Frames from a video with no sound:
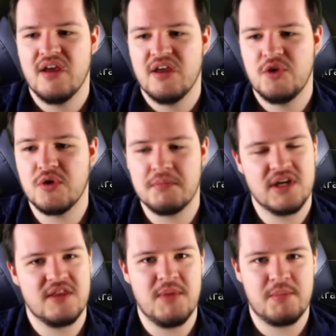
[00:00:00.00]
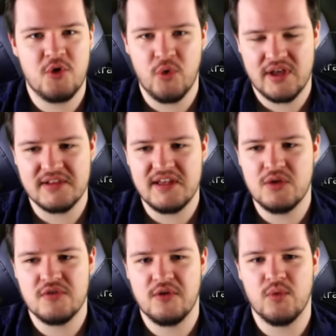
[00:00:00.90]
You can pick them up quickly
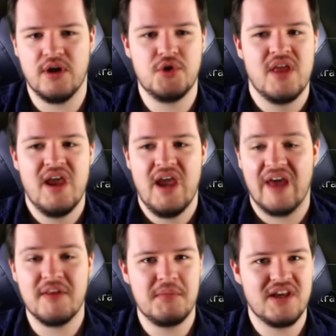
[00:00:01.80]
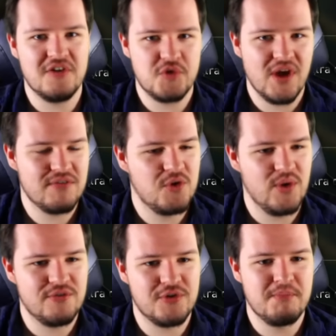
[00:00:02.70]
using rush, And then because you have
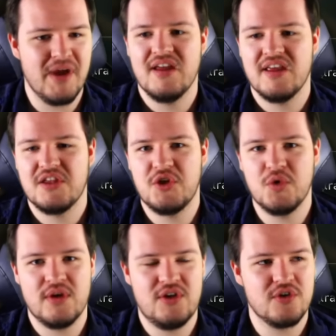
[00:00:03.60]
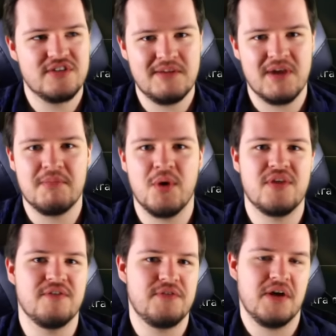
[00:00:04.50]
Grit from Medic, you and your teammate both
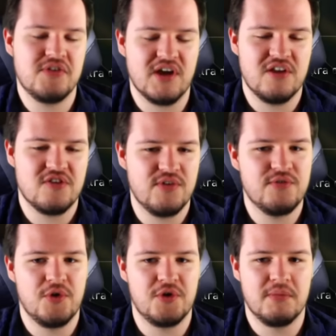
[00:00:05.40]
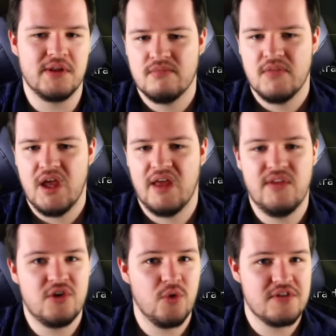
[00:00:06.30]
get 5 seconds of invulnerability. And
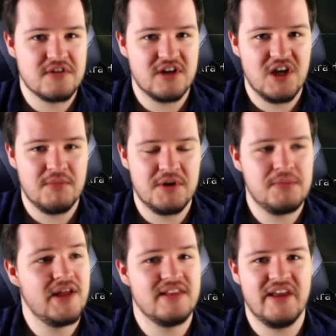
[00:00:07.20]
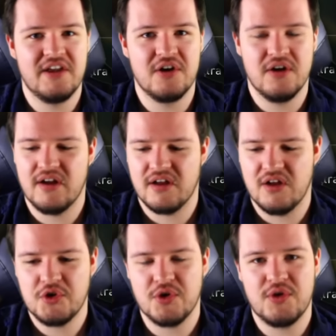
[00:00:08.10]
then Grit's going to come into play later.
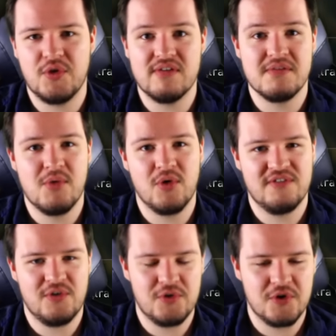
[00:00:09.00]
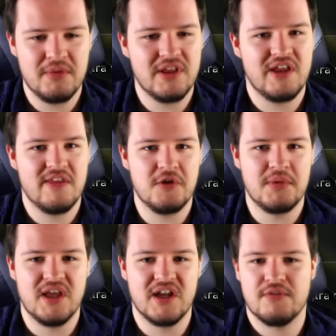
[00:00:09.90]
I'll show you even more invulnerability that you'll
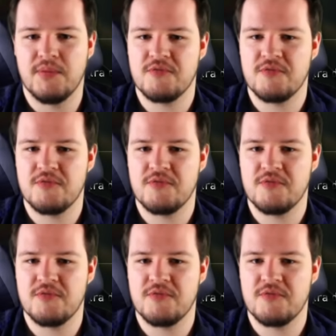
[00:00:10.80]
be getting from this